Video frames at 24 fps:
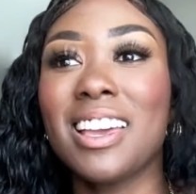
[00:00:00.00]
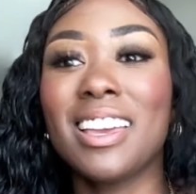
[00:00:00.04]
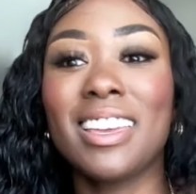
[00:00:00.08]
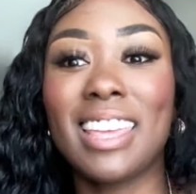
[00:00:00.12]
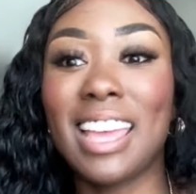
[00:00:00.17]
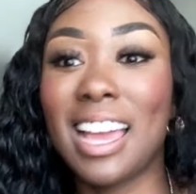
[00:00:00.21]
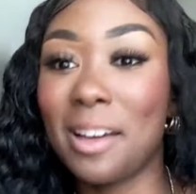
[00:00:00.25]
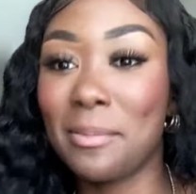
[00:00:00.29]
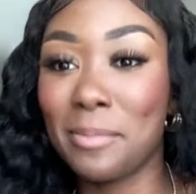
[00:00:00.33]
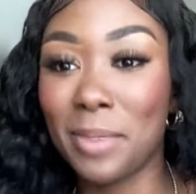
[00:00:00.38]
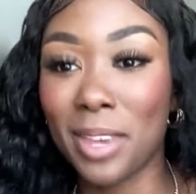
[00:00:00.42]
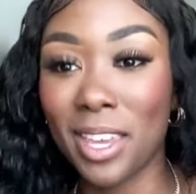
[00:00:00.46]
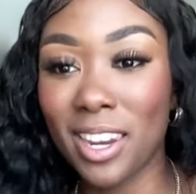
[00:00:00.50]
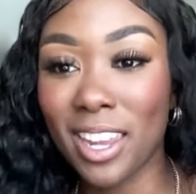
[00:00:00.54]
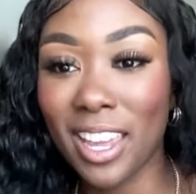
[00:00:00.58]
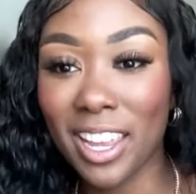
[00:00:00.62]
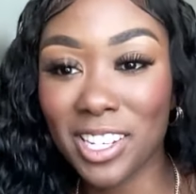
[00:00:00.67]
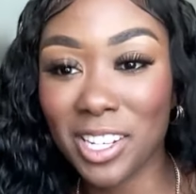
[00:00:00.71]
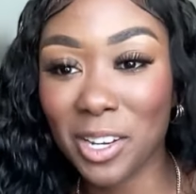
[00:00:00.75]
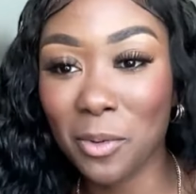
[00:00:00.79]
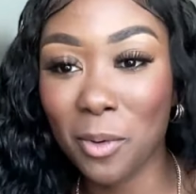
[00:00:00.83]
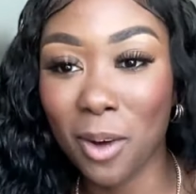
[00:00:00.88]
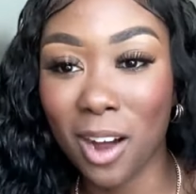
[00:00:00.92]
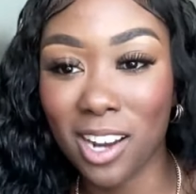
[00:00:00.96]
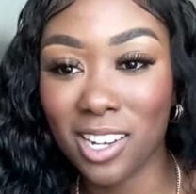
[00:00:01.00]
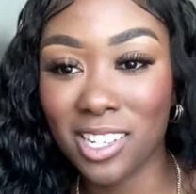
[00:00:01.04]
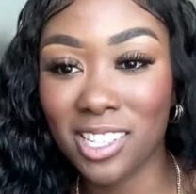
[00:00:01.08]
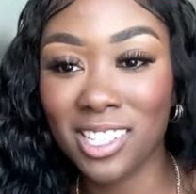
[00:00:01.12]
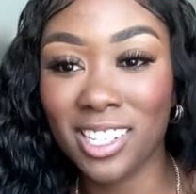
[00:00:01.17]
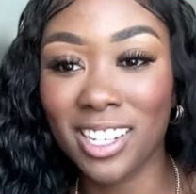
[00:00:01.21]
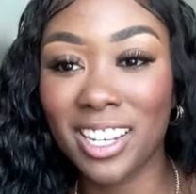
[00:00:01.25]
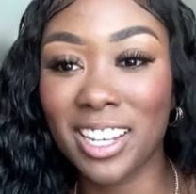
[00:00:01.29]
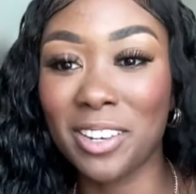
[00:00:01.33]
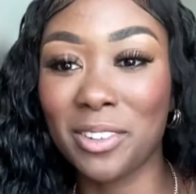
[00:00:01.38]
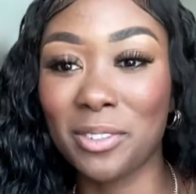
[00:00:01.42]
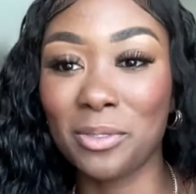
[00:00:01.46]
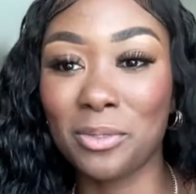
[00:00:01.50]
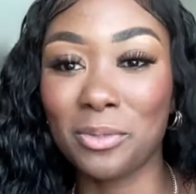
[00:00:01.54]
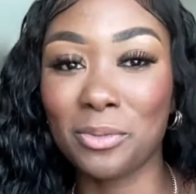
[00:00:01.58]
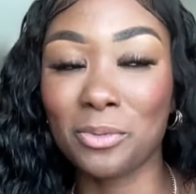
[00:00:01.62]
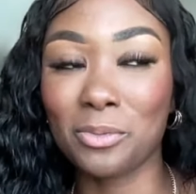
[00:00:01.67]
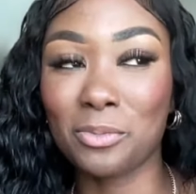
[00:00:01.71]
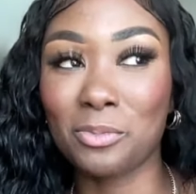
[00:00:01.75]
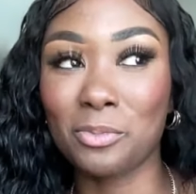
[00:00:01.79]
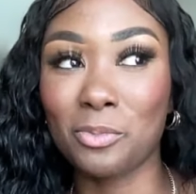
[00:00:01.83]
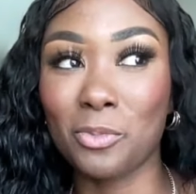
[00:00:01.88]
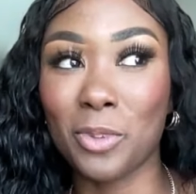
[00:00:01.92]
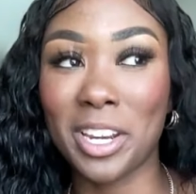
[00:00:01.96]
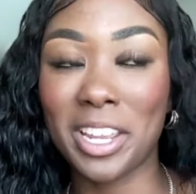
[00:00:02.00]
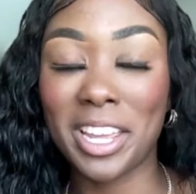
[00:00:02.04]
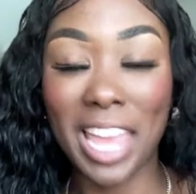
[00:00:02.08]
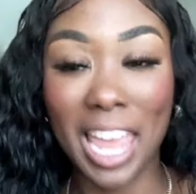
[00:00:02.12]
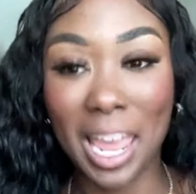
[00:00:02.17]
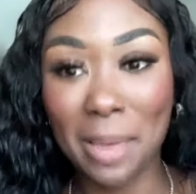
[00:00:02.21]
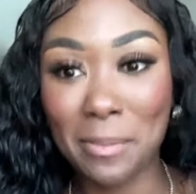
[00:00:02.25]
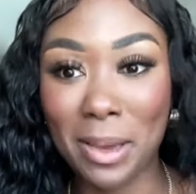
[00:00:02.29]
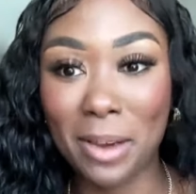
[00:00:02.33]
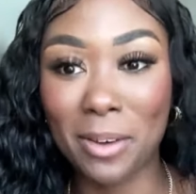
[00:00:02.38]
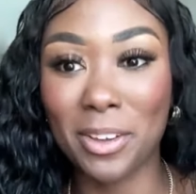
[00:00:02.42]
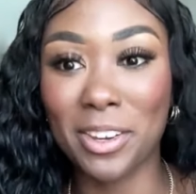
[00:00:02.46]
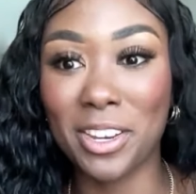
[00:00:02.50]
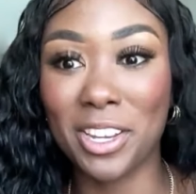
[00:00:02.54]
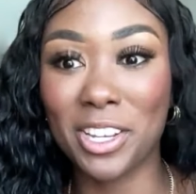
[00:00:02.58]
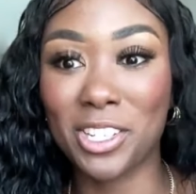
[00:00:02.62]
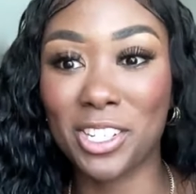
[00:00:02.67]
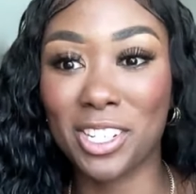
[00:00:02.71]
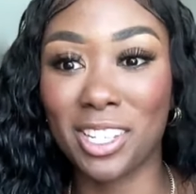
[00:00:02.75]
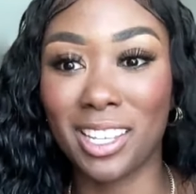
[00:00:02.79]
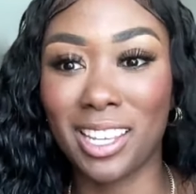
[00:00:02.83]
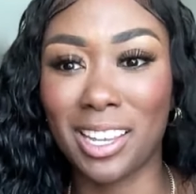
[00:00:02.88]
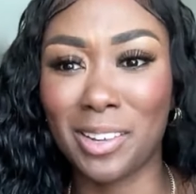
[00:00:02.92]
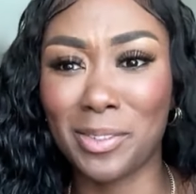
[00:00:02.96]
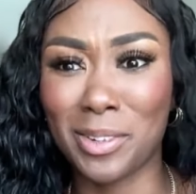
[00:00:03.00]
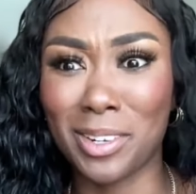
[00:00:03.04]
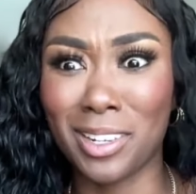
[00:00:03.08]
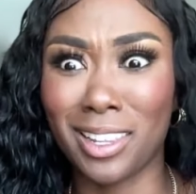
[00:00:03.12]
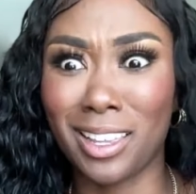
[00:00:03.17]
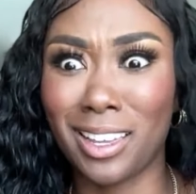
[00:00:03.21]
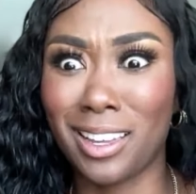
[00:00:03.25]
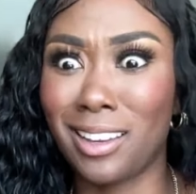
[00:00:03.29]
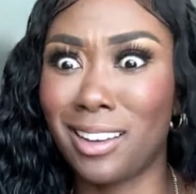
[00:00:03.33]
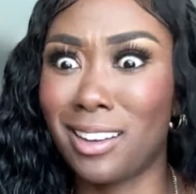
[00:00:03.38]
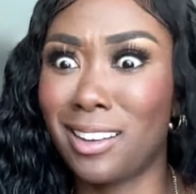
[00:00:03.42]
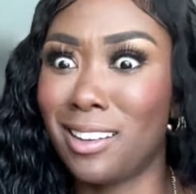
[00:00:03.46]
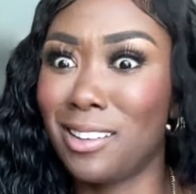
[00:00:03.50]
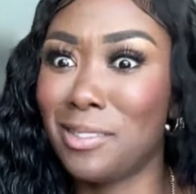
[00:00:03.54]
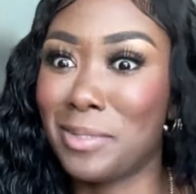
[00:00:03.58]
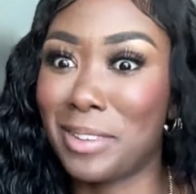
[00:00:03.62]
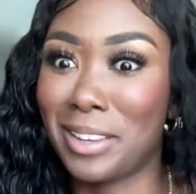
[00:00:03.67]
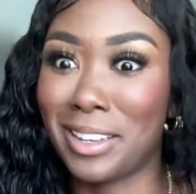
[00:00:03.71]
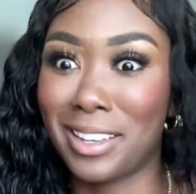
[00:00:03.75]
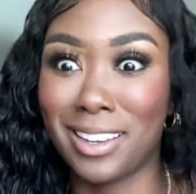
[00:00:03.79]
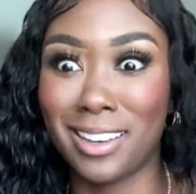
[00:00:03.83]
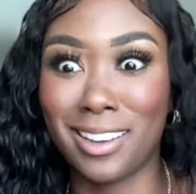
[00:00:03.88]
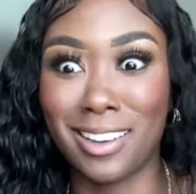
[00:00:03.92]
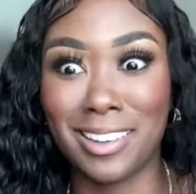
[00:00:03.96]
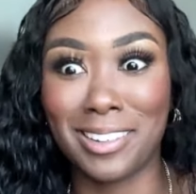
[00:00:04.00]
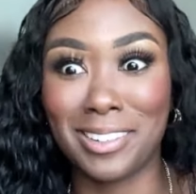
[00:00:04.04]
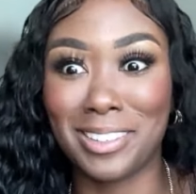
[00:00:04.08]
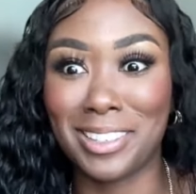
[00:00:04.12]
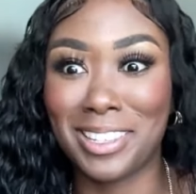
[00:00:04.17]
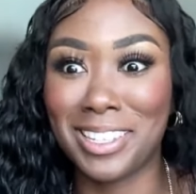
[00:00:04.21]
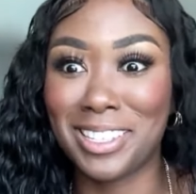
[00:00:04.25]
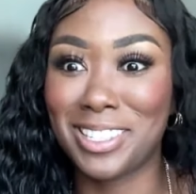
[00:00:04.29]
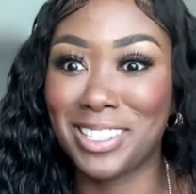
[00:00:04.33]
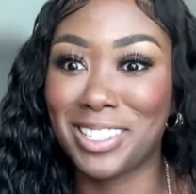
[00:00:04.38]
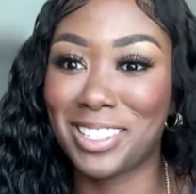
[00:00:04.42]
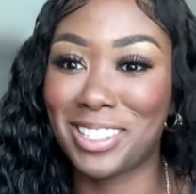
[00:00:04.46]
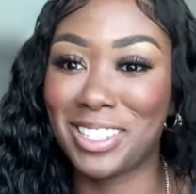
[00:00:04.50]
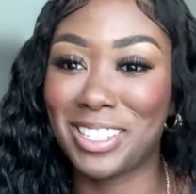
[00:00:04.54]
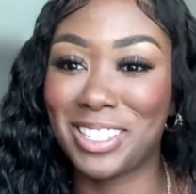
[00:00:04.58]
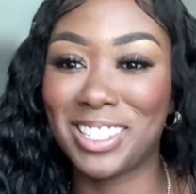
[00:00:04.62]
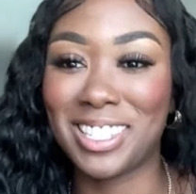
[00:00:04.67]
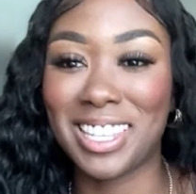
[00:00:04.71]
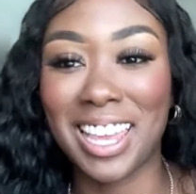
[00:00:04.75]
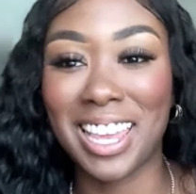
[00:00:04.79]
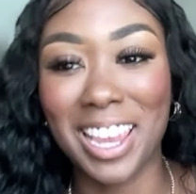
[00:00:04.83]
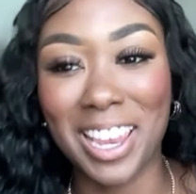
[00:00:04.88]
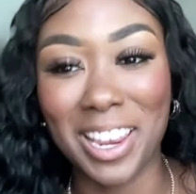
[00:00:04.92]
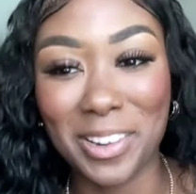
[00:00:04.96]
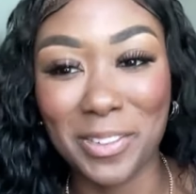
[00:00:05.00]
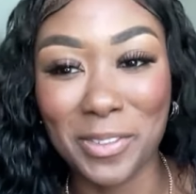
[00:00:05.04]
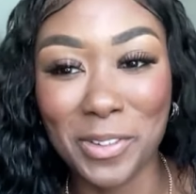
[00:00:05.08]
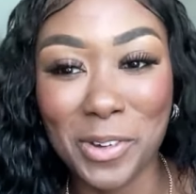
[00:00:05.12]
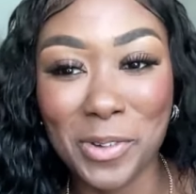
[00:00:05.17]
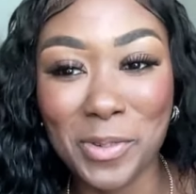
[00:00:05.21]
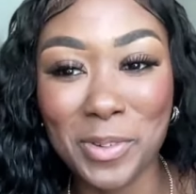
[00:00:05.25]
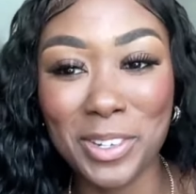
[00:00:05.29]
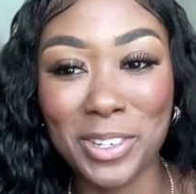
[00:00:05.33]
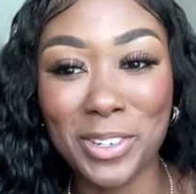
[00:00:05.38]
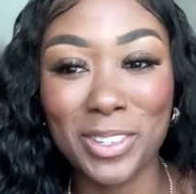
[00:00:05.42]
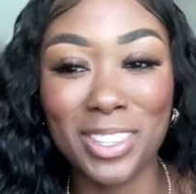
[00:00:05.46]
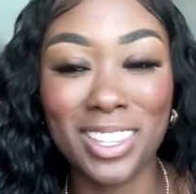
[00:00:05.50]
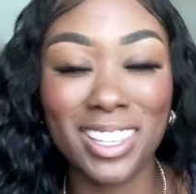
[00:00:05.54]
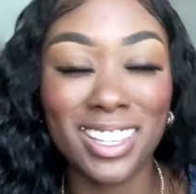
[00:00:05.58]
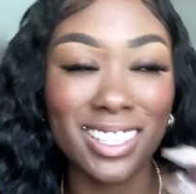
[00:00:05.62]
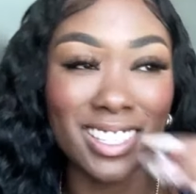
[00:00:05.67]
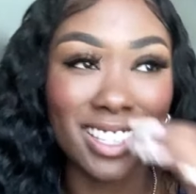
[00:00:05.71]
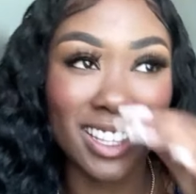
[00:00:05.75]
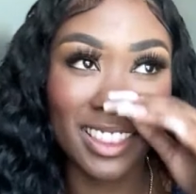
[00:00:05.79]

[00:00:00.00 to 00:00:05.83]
yeah, me and AJ watched it, and when it came out initially, and we're like, oh my God, this is insane. Who would do this?